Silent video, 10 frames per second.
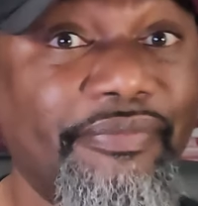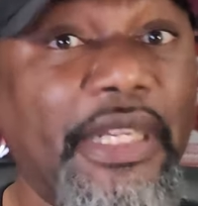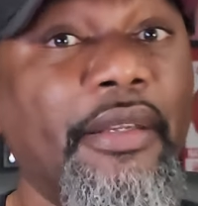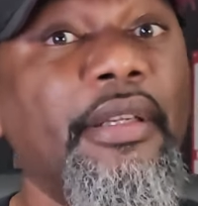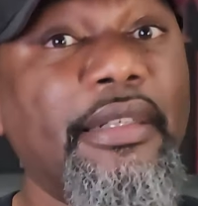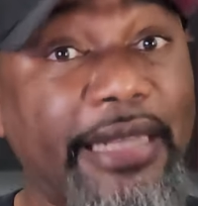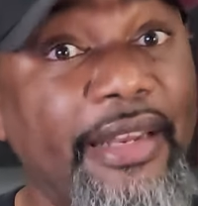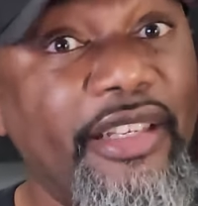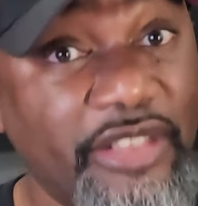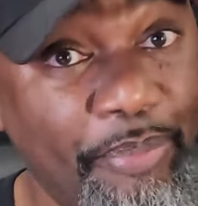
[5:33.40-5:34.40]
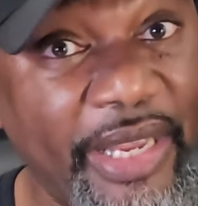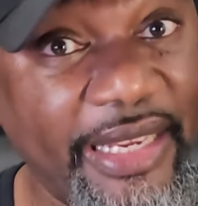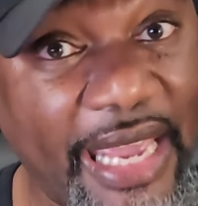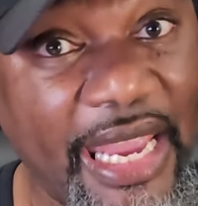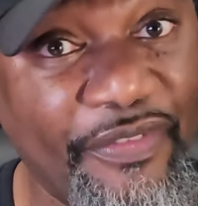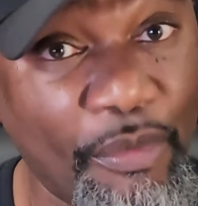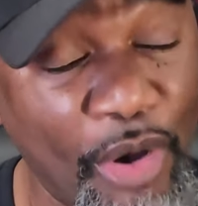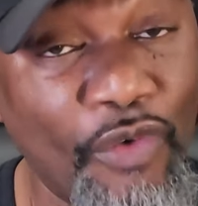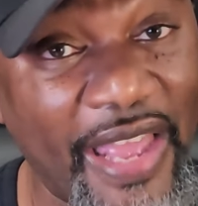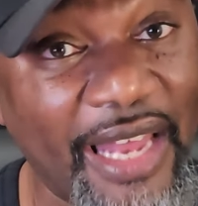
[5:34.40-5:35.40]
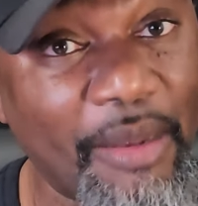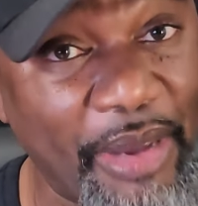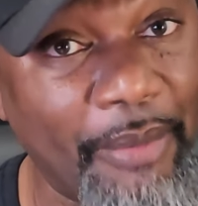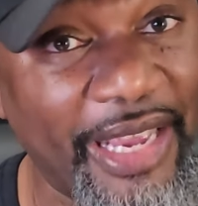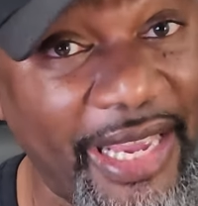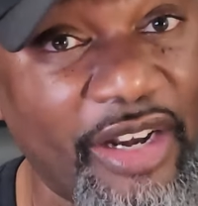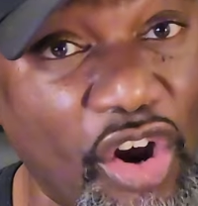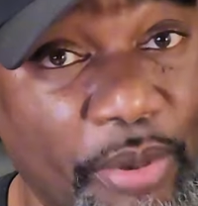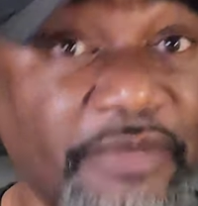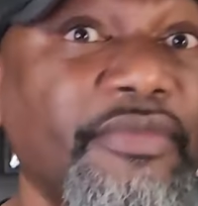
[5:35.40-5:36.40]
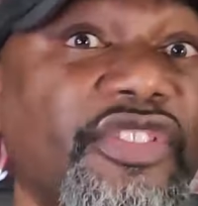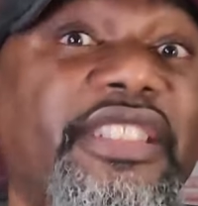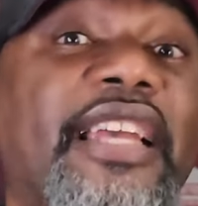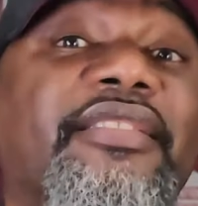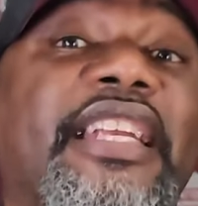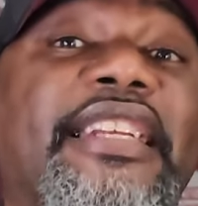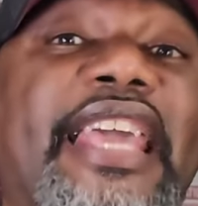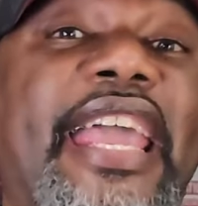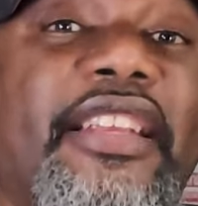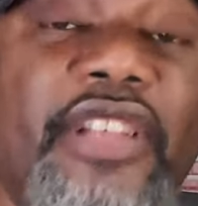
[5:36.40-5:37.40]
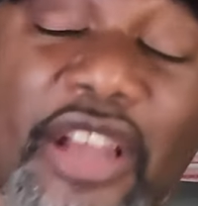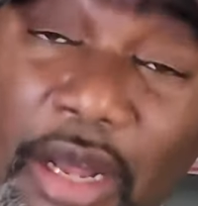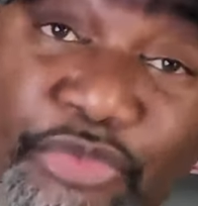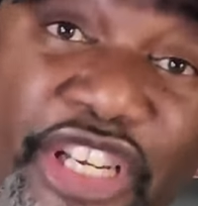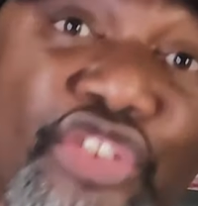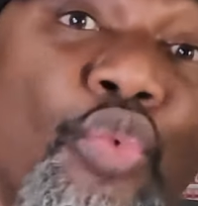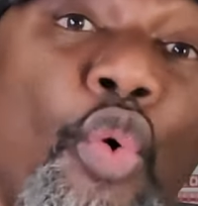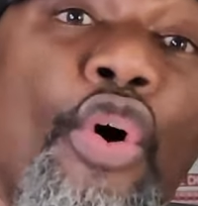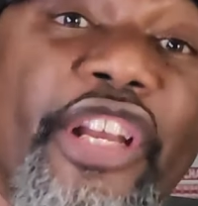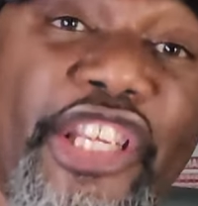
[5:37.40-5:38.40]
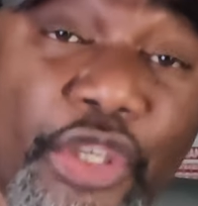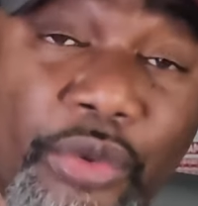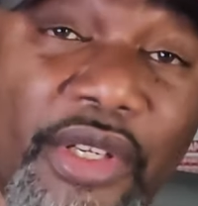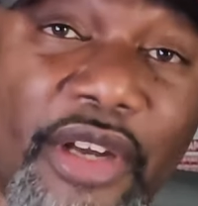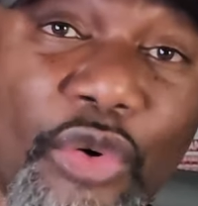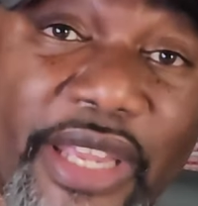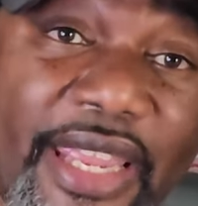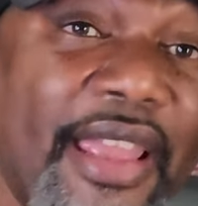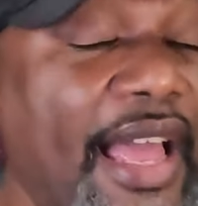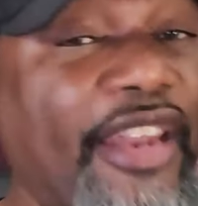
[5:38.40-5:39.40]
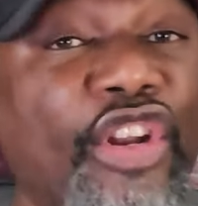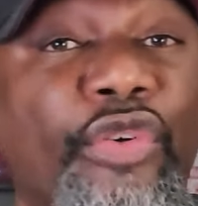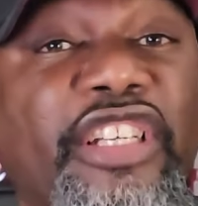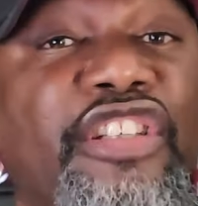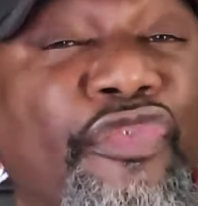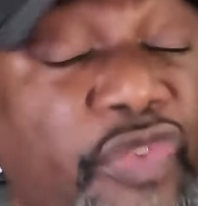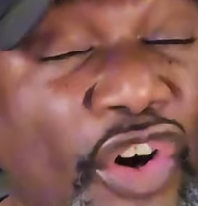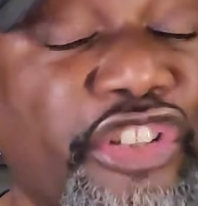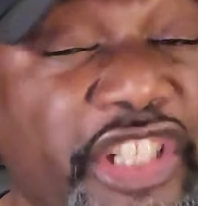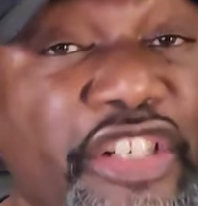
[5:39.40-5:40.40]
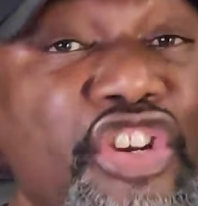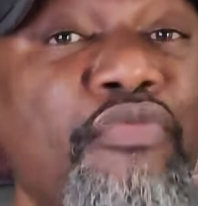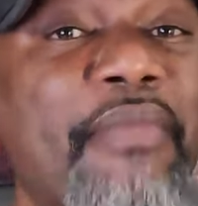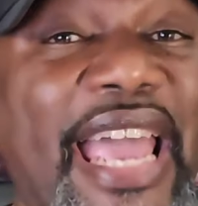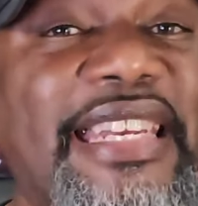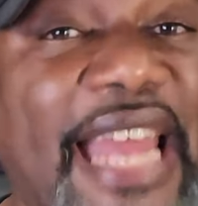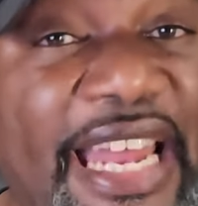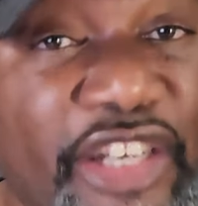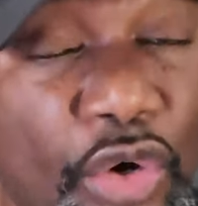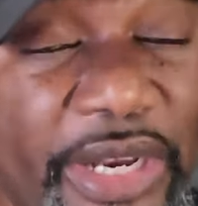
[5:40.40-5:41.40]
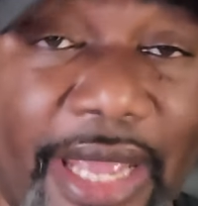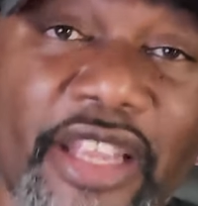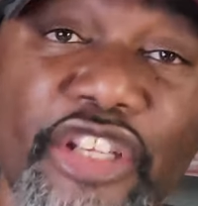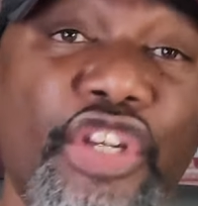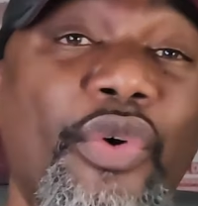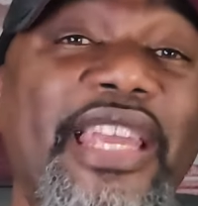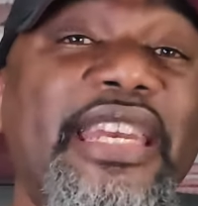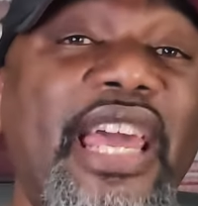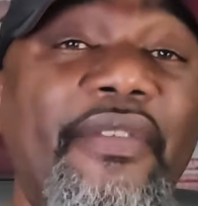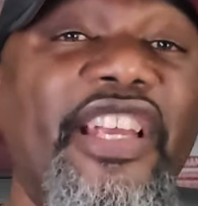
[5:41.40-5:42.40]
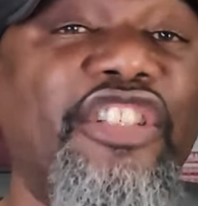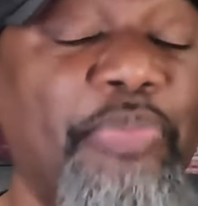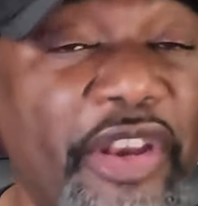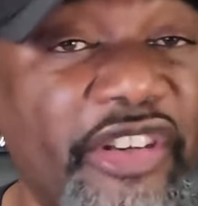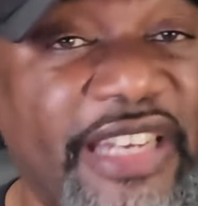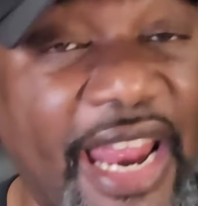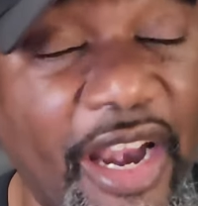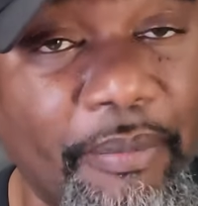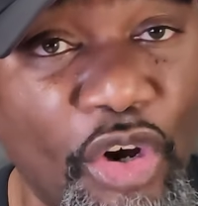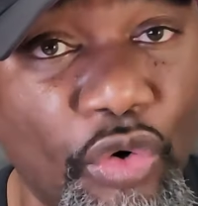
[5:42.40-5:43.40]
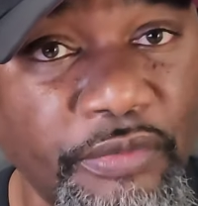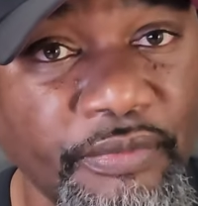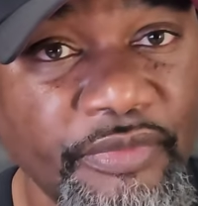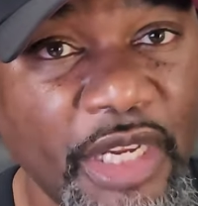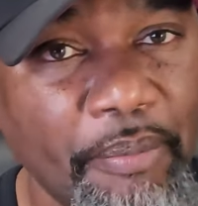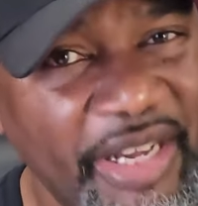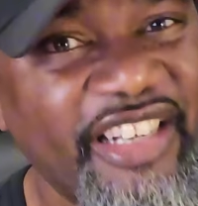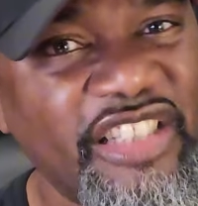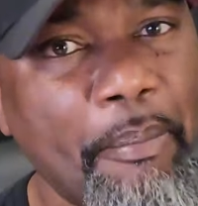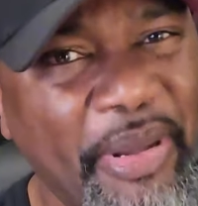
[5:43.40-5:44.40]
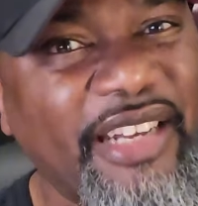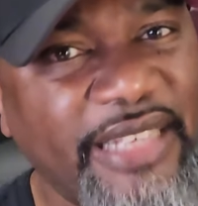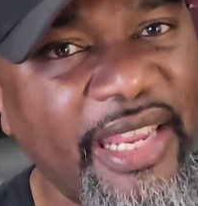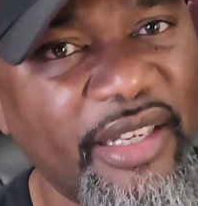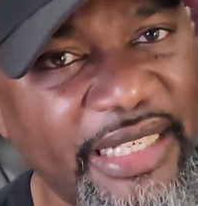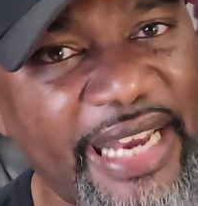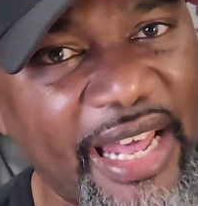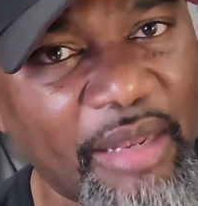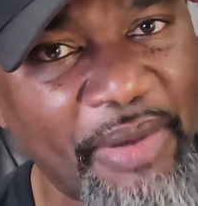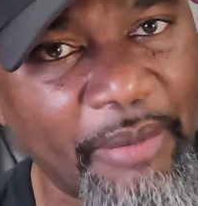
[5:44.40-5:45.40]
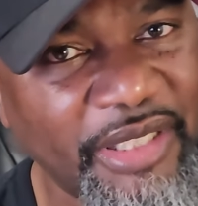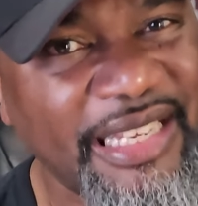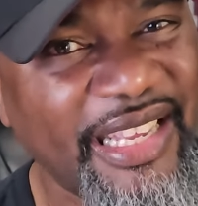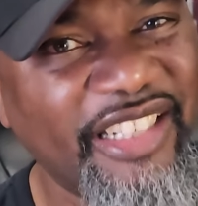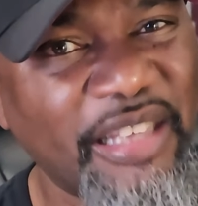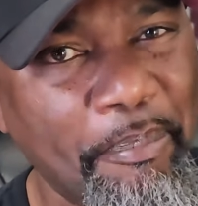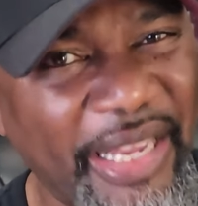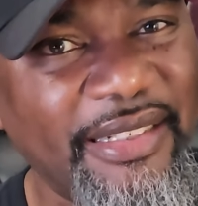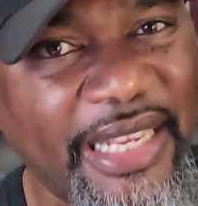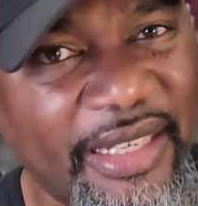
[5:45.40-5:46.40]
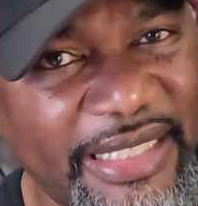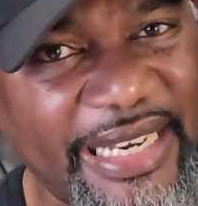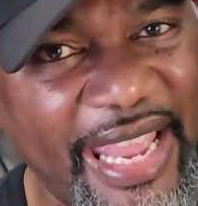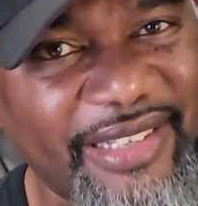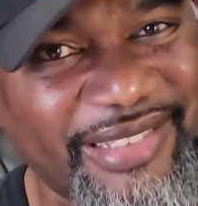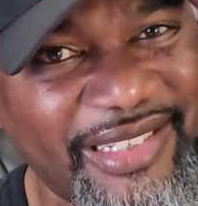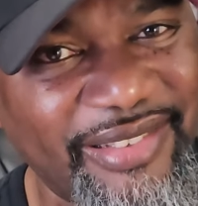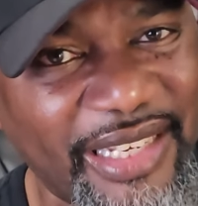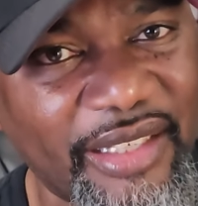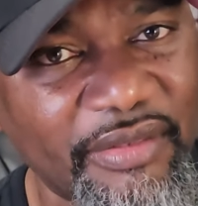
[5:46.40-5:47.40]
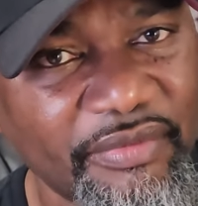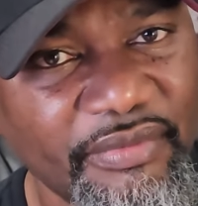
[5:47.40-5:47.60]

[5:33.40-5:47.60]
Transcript: That is a big game for both Alabama and Auburn. Just in case, I'm just warning you, okay? I know this your first year. You might not know that. You ain't never experienced the Iron Bowl. But it's a big deal in Alabama, and it's a big deal in the SEC.